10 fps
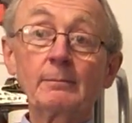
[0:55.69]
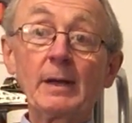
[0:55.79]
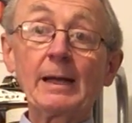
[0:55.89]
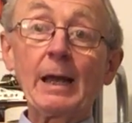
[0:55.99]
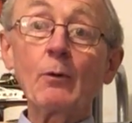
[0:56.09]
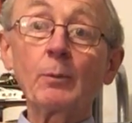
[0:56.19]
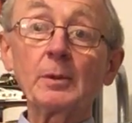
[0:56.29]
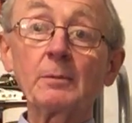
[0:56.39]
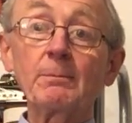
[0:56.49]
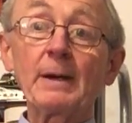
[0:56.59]

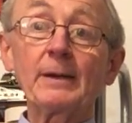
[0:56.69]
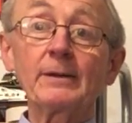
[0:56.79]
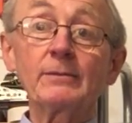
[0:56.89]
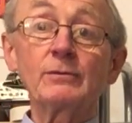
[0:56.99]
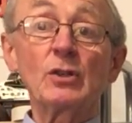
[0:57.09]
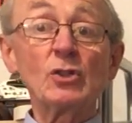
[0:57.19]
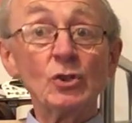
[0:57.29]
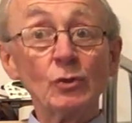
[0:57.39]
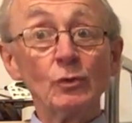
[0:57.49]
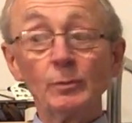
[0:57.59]
allowable by the
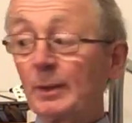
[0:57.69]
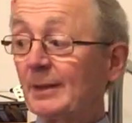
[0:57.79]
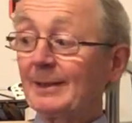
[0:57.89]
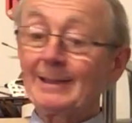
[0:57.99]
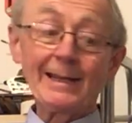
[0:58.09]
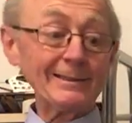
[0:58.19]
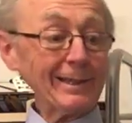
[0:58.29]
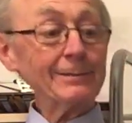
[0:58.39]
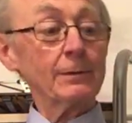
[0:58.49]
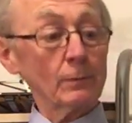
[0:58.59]
tube
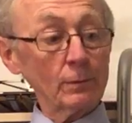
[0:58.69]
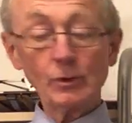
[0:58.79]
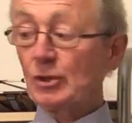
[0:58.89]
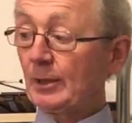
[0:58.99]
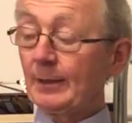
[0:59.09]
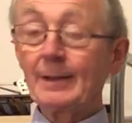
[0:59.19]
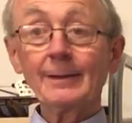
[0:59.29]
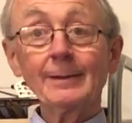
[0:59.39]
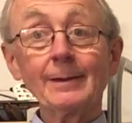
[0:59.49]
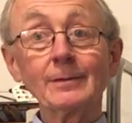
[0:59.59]
connecting the launcher
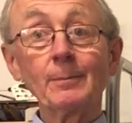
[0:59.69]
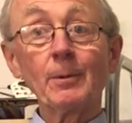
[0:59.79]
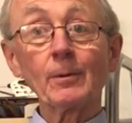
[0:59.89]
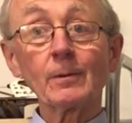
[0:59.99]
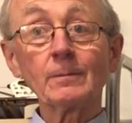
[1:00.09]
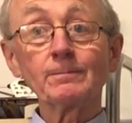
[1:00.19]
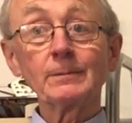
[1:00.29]
and the bottle.